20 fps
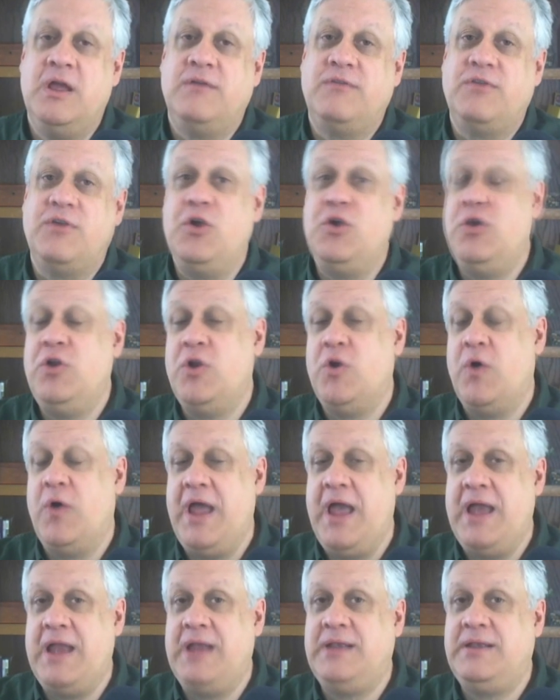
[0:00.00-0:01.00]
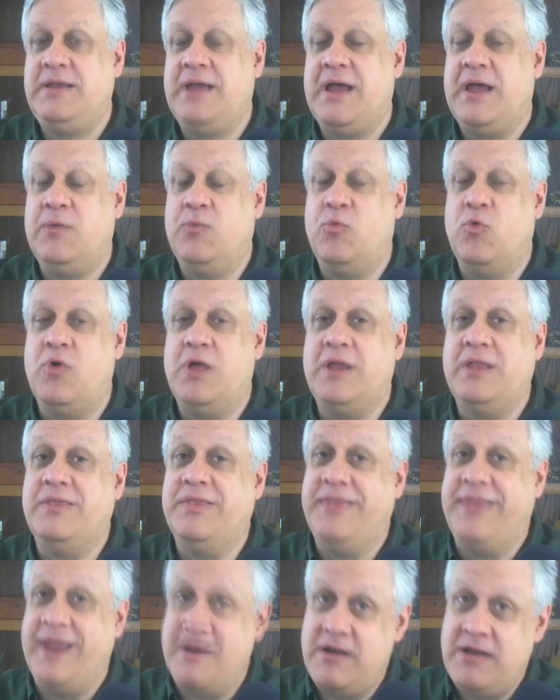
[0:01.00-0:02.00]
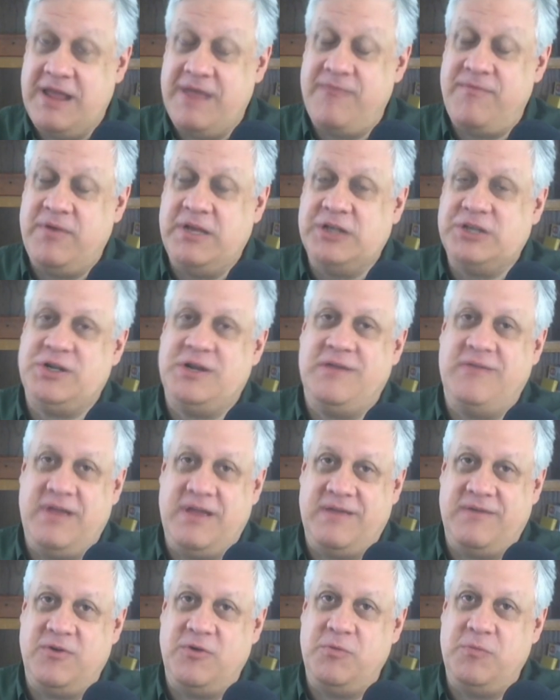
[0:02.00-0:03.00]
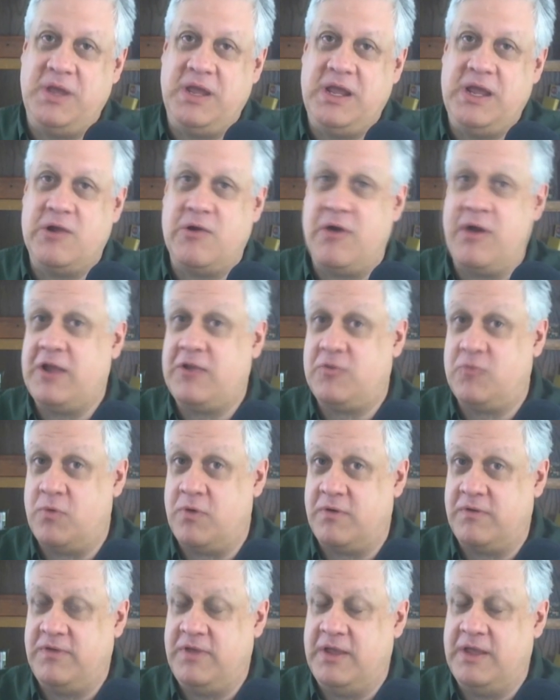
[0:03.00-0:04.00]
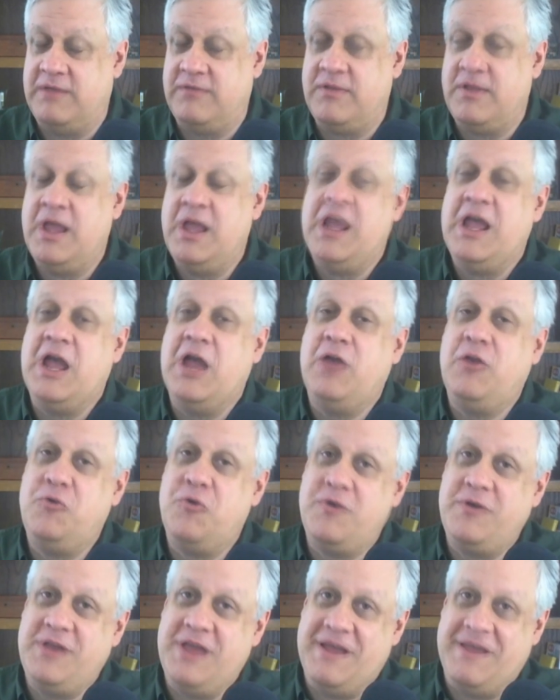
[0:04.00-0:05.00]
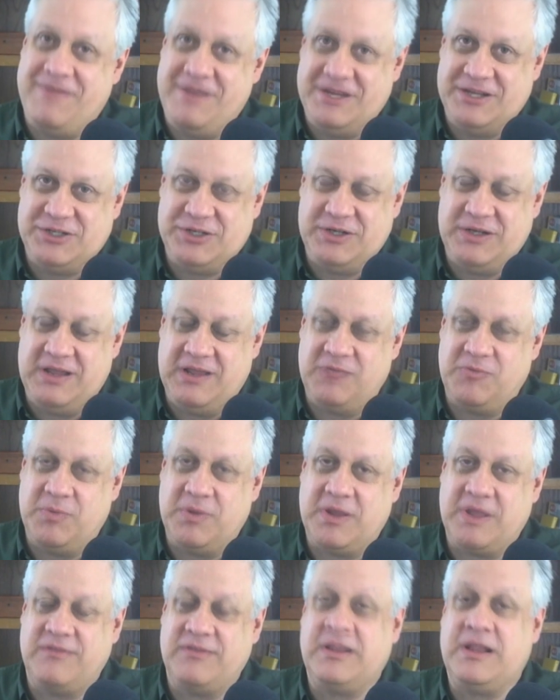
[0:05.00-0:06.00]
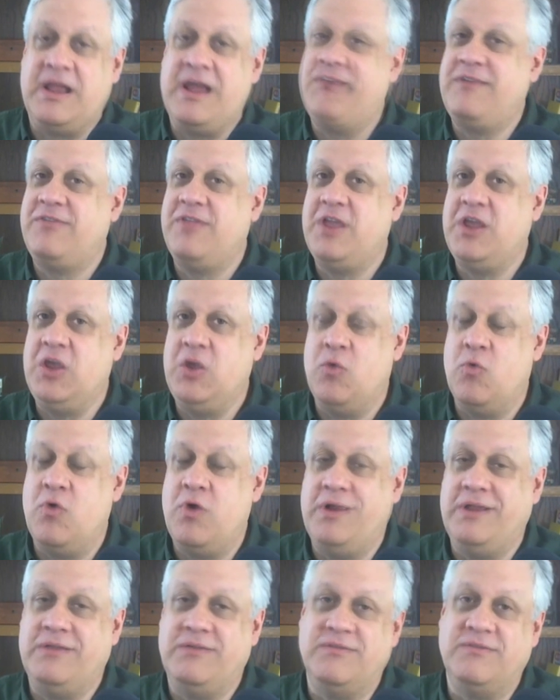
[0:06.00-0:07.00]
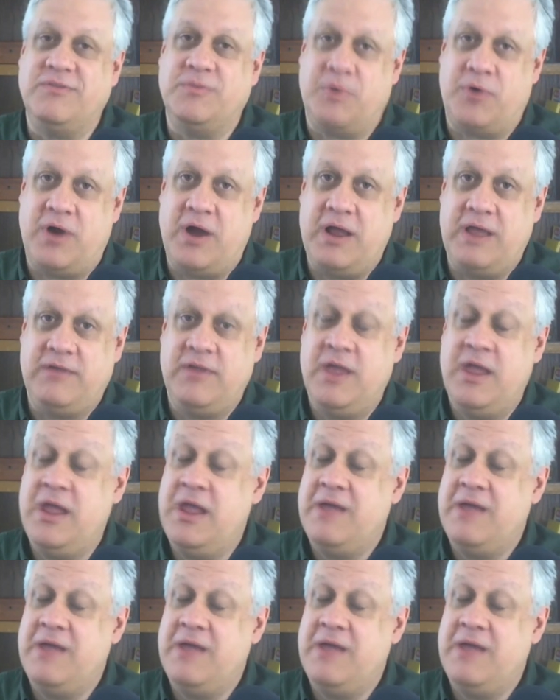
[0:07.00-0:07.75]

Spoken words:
so you know ahead of time what their definition of FOB or X-Works is and your definition is, because the last thing you want is a surprise.